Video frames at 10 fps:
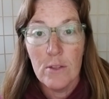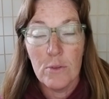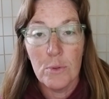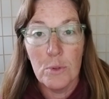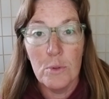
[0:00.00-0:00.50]

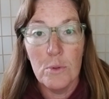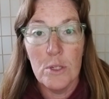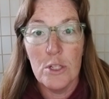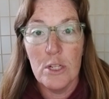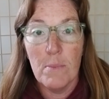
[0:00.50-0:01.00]
through
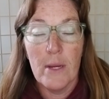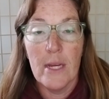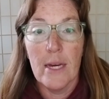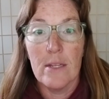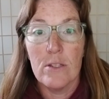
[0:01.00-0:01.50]

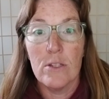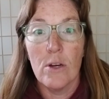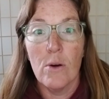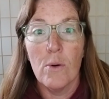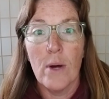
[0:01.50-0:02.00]
GPS.
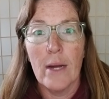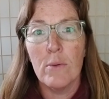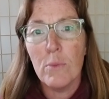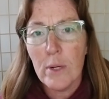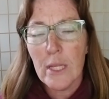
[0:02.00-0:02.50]
So I
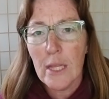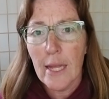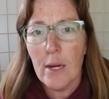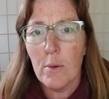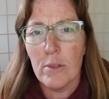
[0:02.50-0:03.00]
really
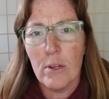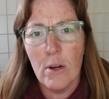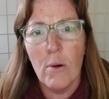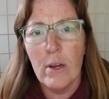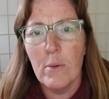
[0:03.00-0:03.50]
like where they're
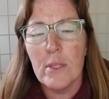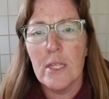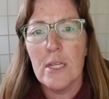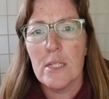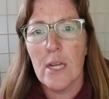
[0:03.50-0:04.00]
going with
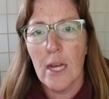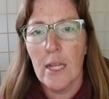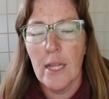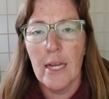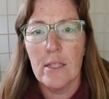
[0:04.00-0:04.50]
this. I
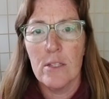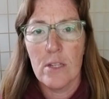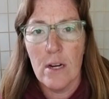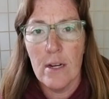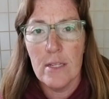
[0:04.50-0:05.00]
like this
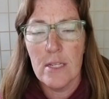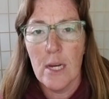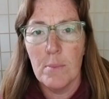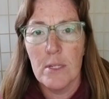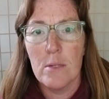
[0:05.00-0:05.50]

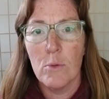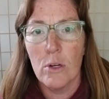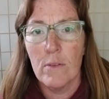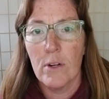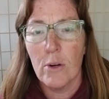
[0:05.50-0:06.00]
concept. It's
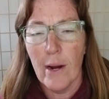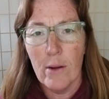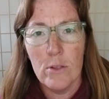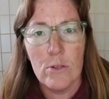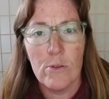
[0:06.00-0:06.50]
more of a
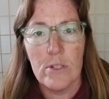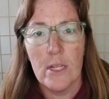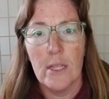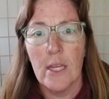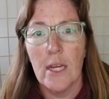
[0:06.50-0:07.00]

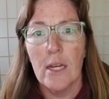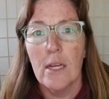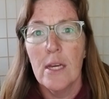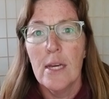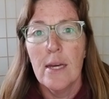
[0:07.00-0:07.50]
crowdsourcing
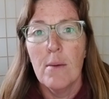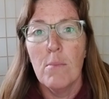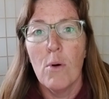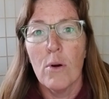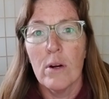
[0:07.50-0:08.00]
thing,
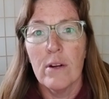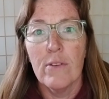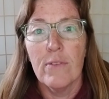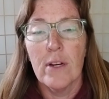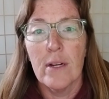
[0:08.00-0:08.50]
more
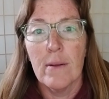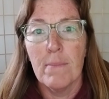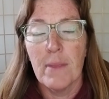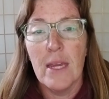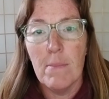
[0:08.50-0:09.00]

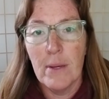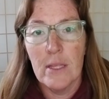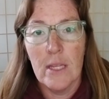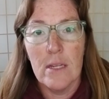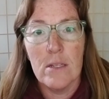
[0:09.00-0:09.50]
of keeping
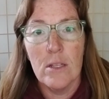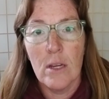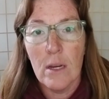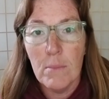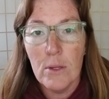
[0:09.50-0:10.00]
things in the
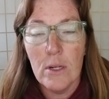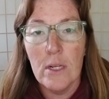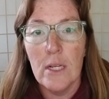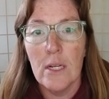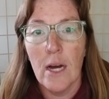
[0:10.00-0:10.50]

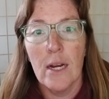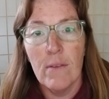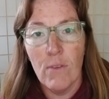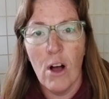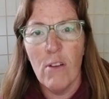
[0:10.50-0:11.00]
community, not
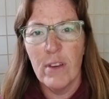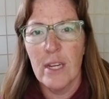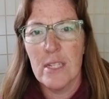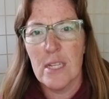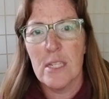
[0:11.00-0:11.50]
involving,
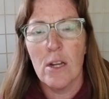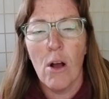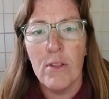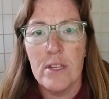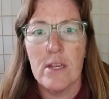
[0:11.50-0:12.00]
as I said,
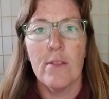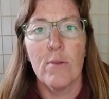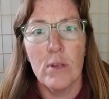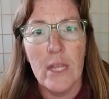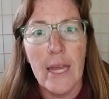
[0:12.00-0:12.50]
all these
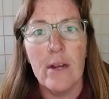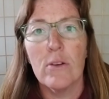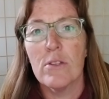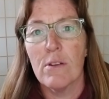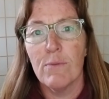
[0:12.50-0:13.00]
other
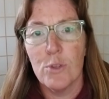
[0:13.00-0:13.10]
layers of